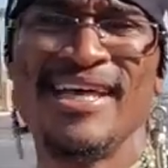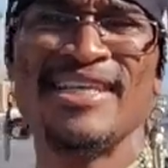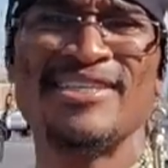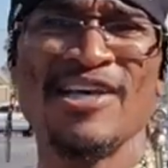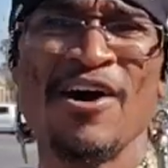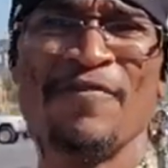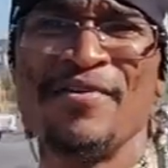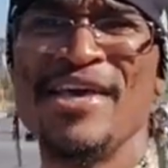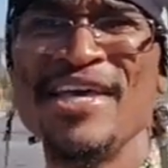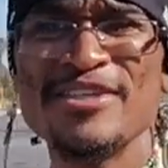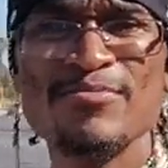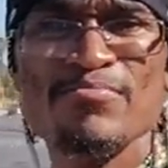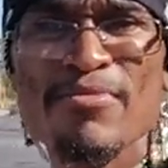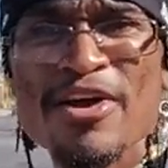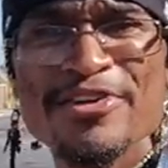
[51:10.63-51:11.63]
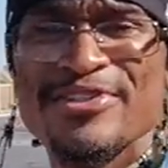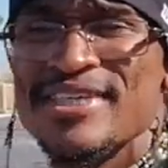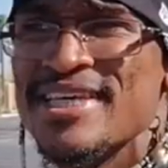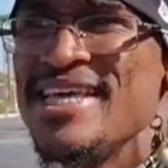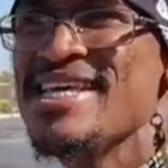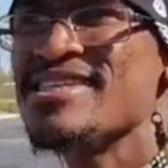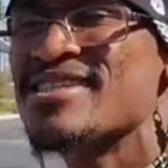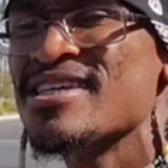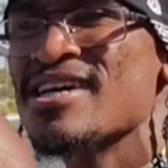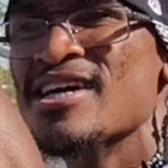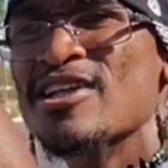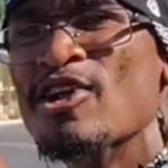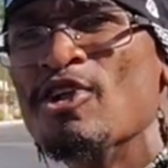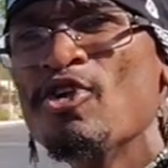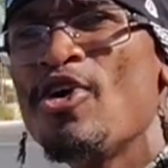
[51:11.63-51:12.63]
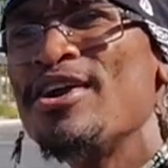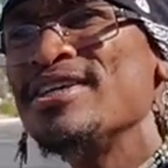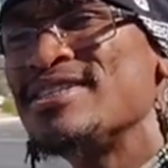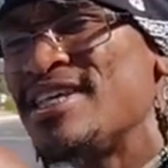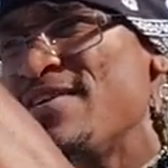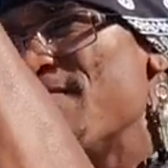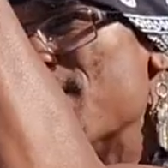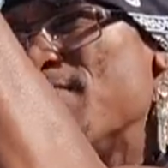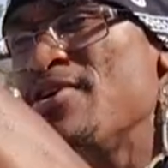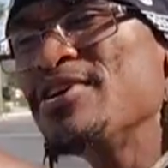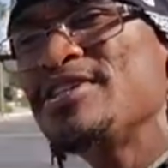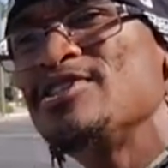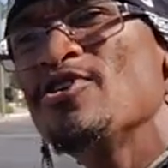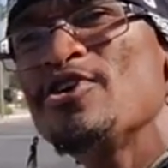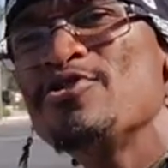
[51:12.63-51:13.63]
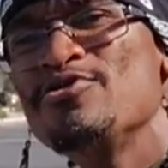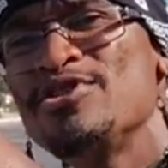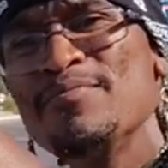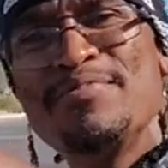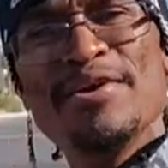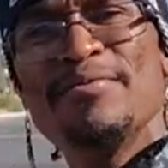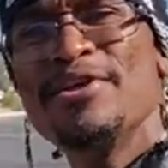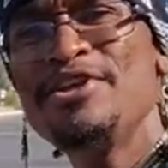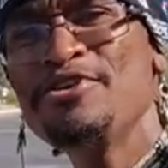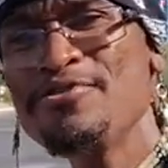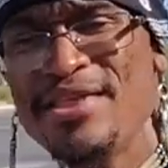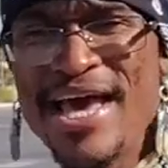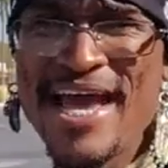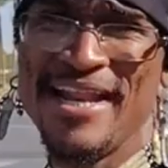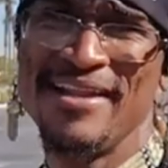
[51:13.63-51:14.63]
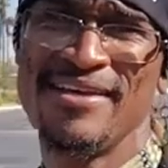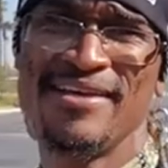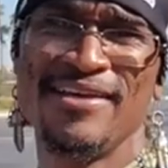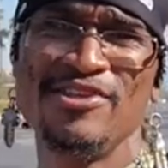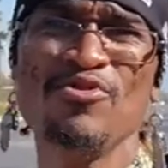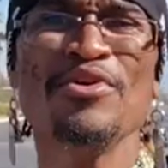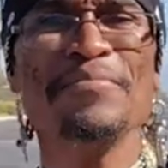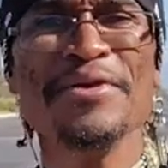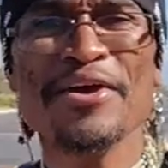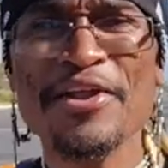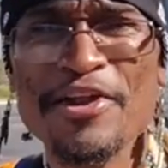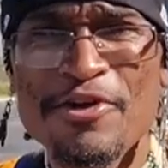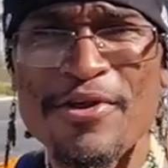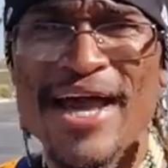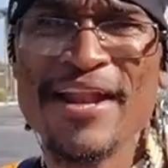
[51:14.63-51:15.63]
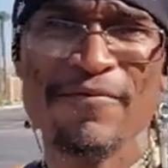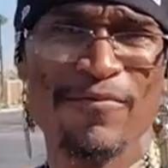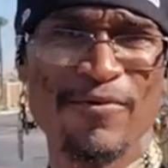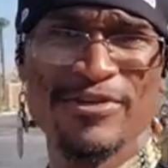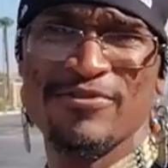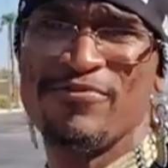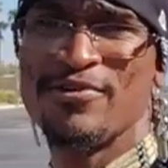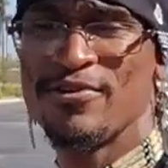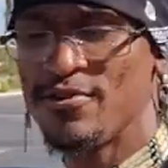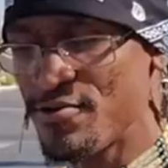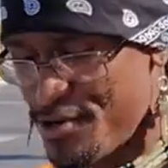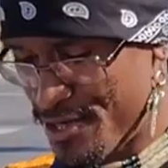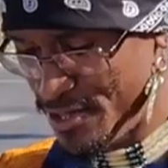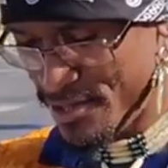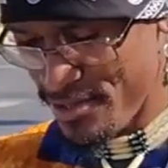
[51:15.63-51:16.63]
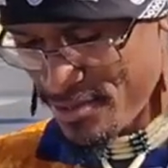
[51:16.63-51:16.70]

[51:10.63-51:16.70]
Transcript: It's of His mercy. He's the Lord has given mercy on you to be able to do that. You wouldn't be able to do that if it wasn't for the Lord.